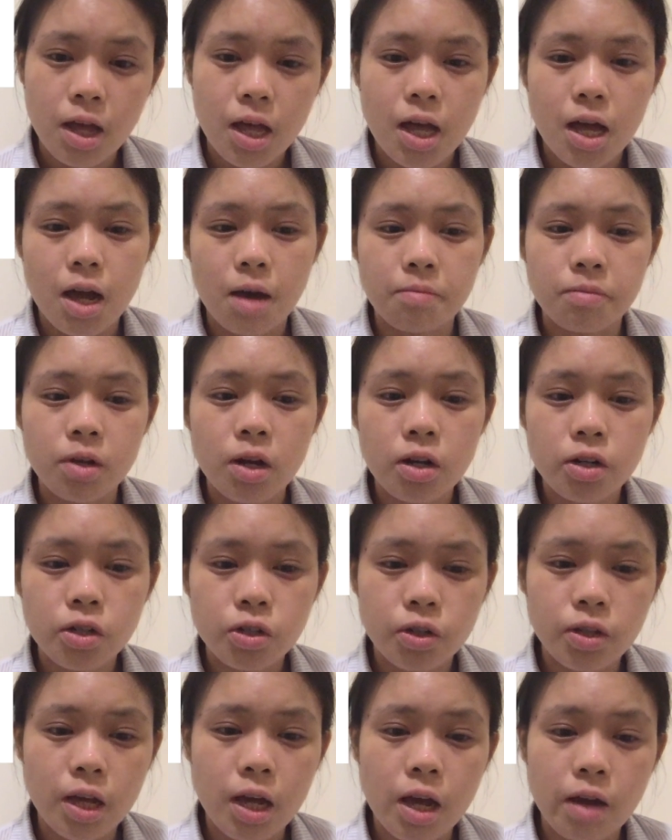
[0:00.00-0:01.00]
I'm not
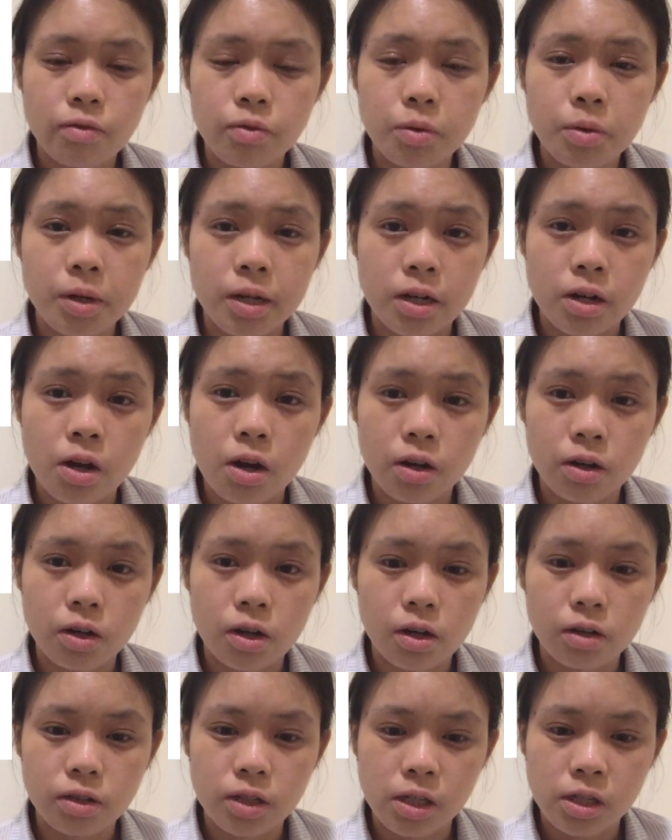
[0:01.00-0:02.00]
sure that everyone in Hong
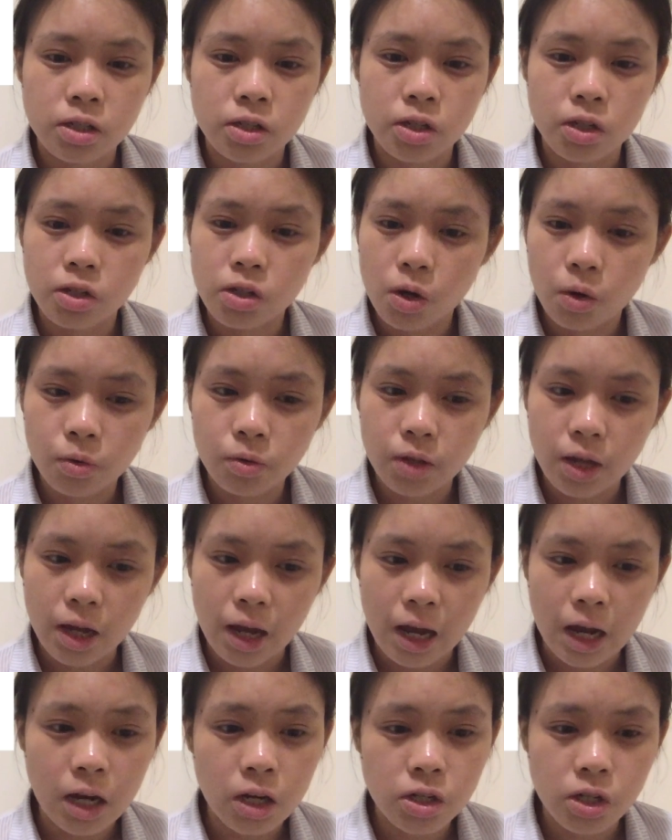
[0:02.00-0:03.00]
Kong needs to know the
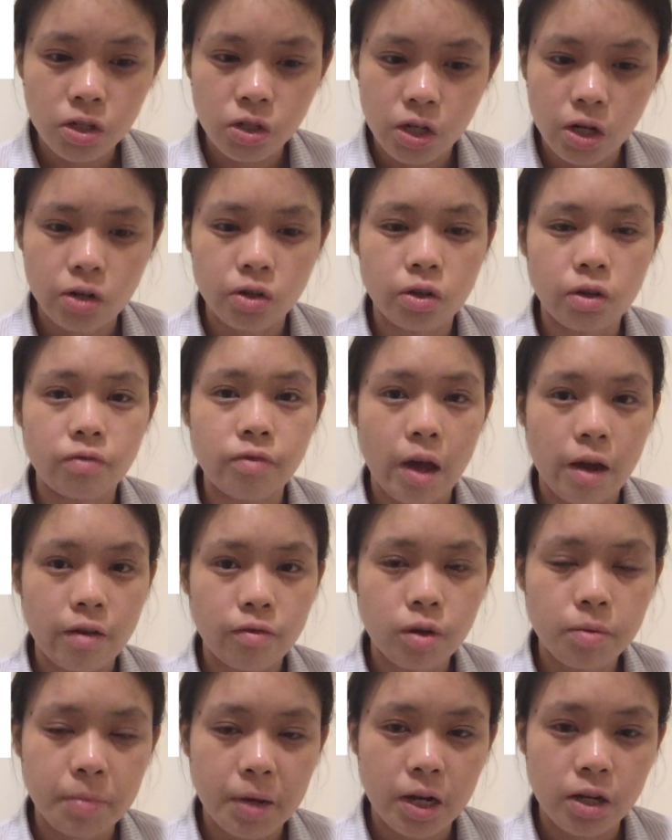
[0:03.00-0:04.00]
age and gender of
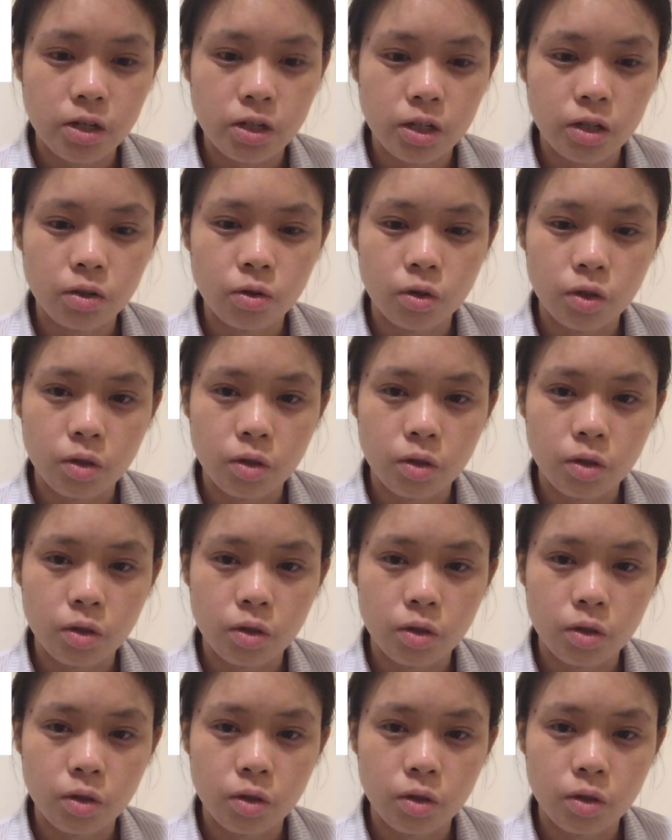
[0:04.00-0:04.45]
every patient or the